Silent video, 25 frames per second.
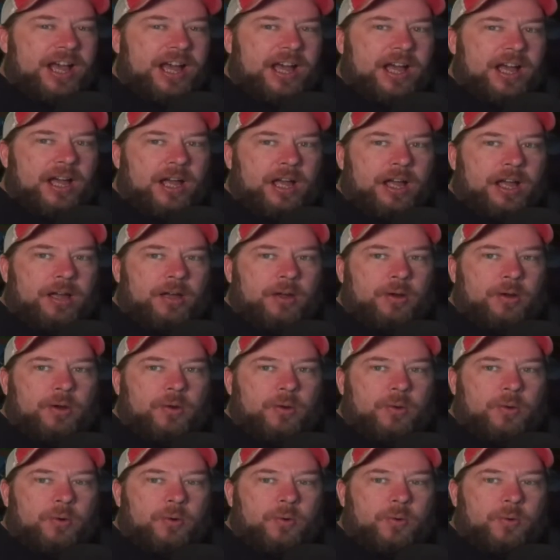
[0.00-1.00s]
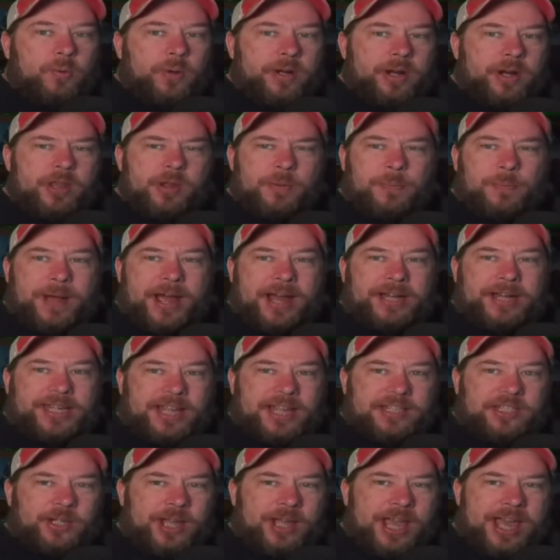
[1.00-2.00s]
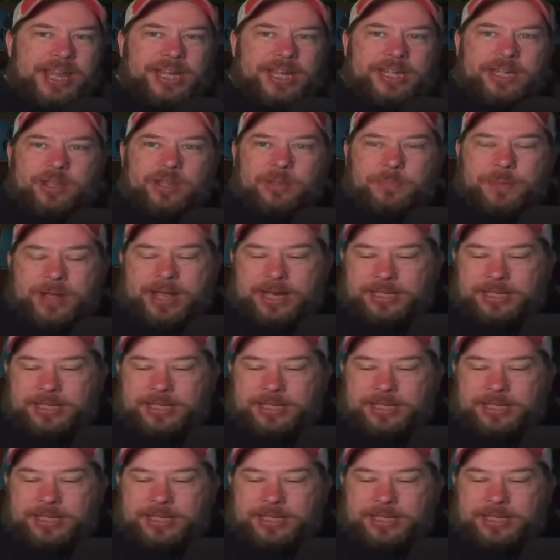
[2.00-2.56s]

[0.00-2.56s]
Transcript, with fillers: yeah, uh, you were uh, talking. What other uh, podcasts? You got any other